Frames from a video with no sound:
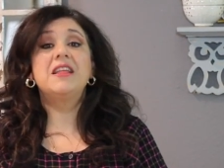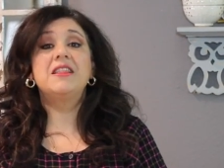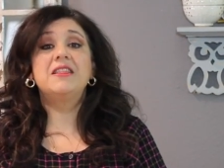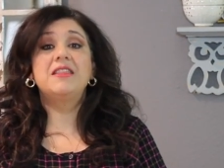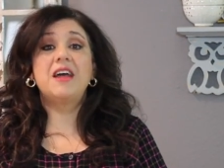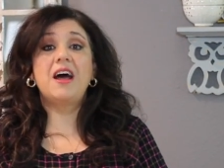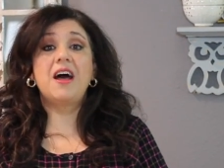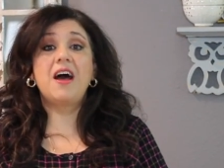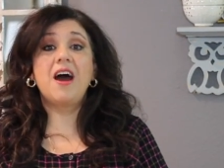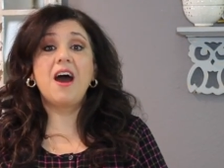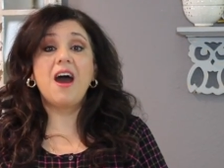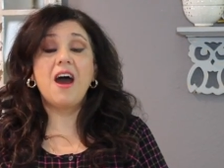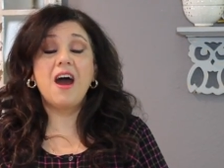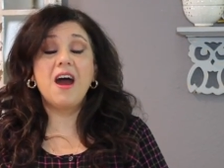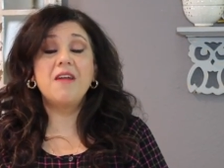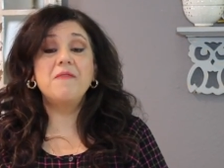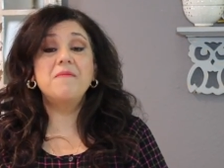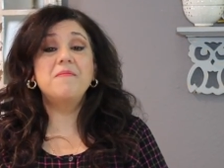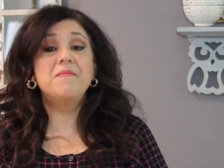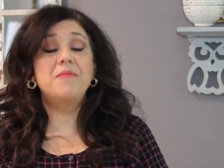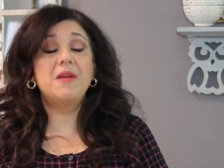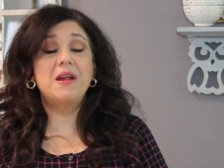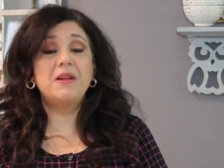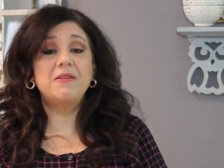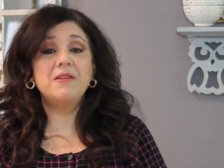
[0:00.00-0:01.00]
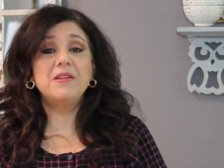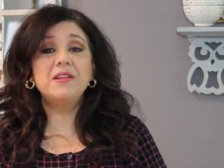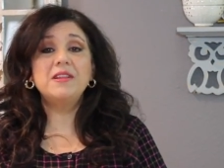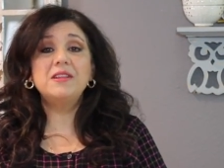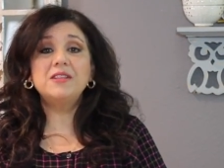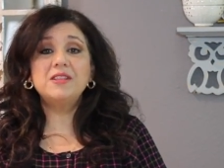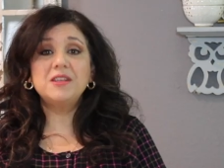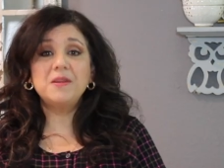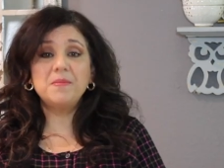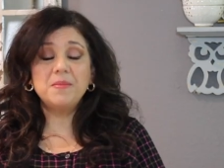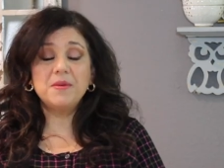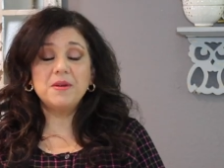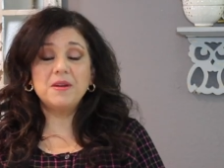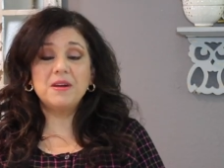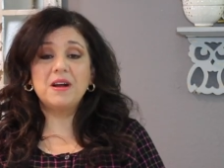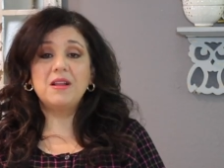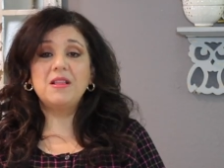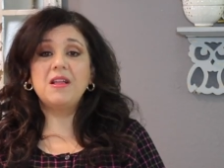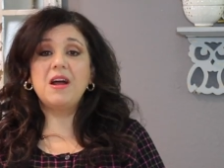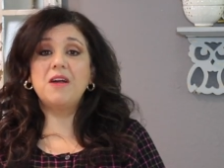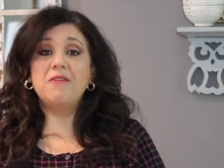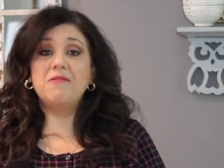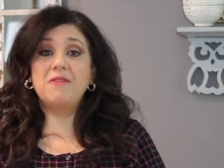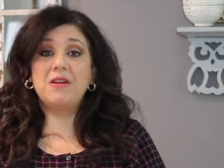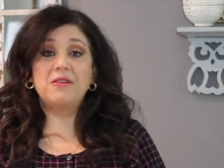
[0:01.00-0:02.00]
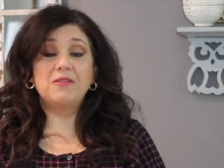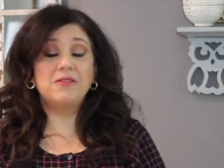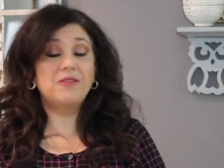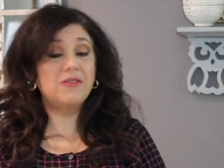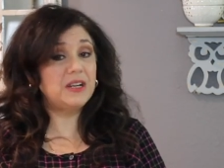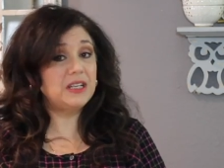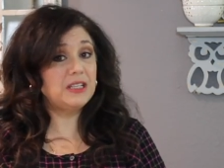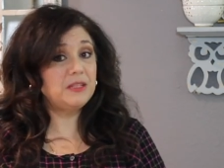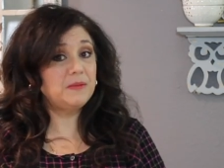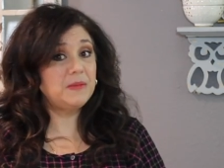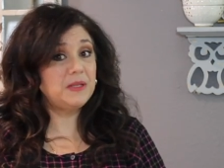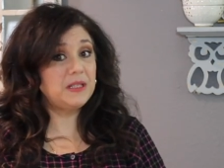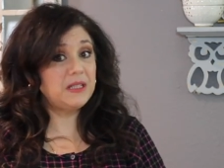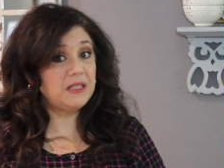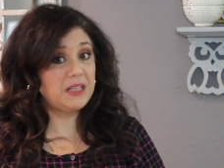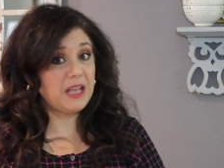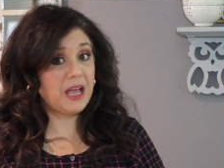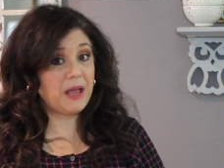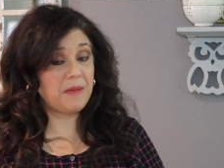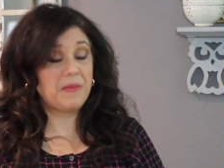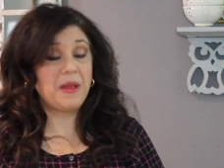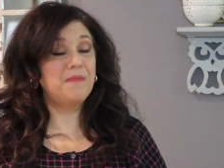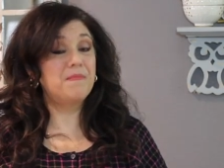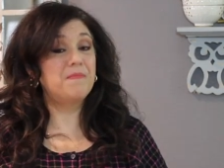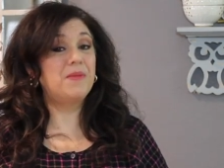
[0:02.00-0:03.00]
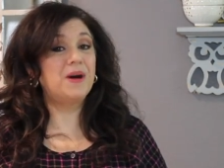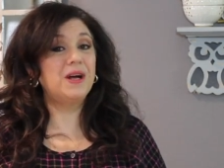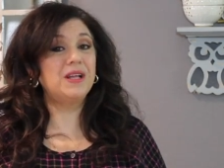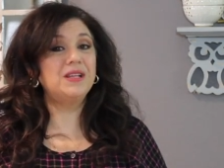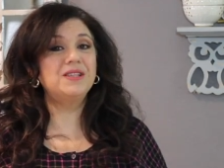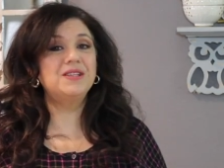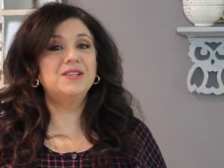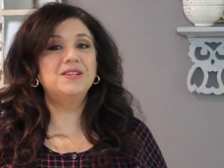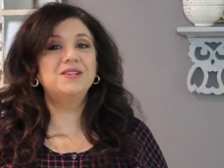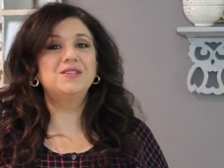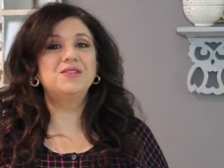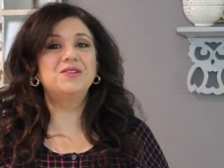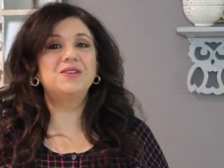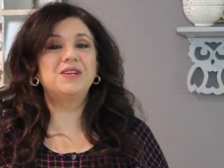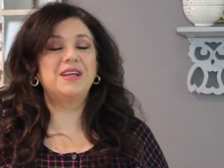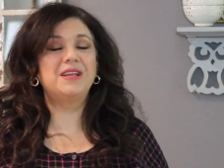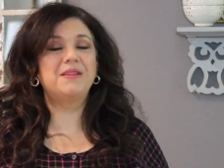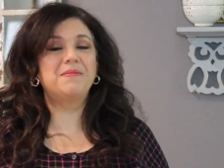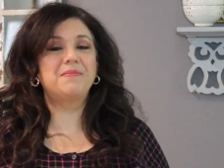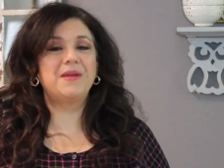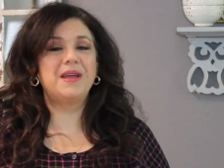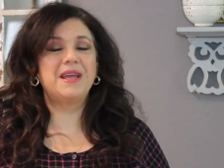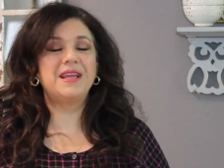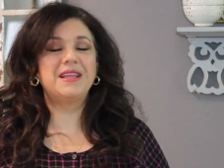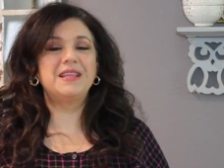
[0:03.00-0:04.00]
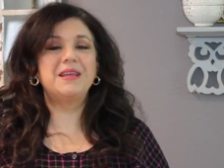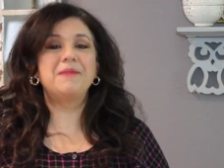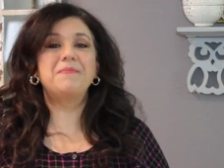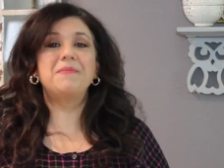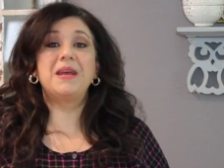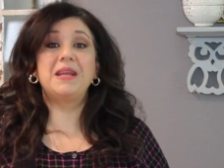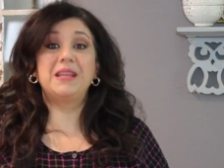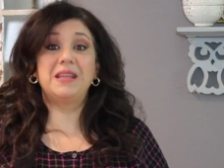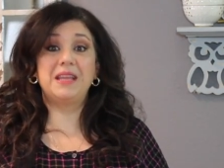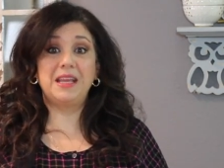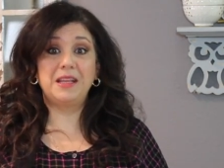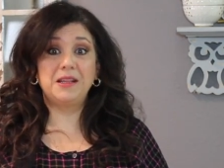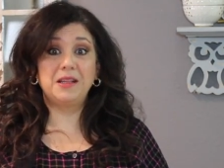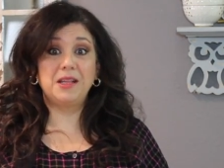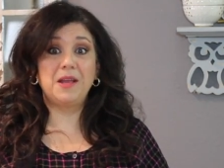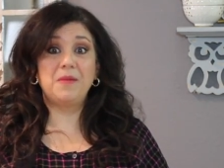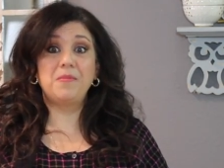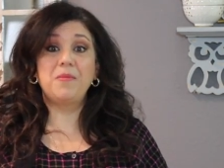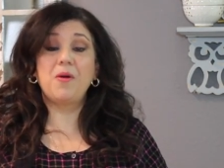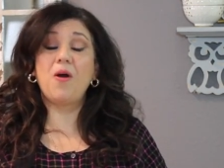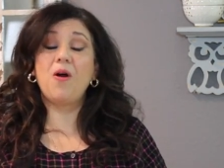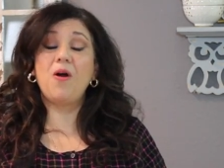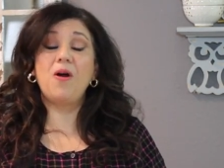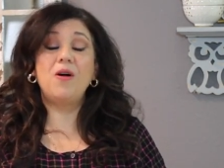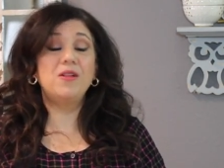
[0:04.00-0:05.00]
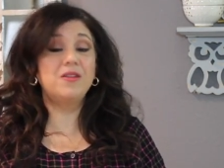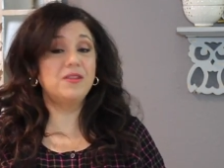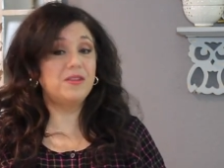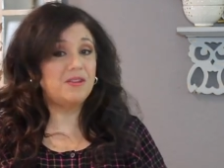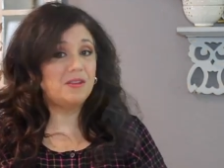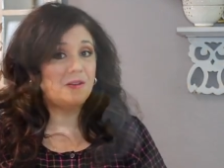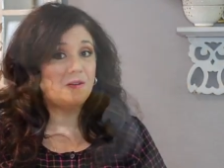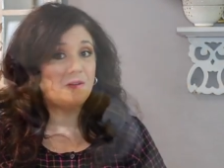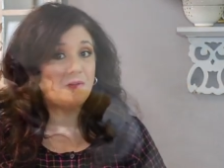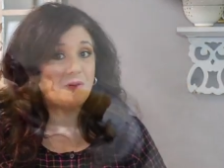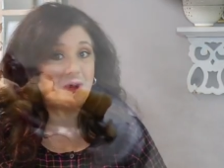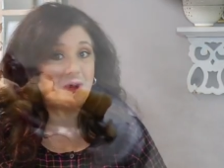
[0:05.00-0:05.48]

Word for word: that are very typical around Christmas time but you can make them and eat them all year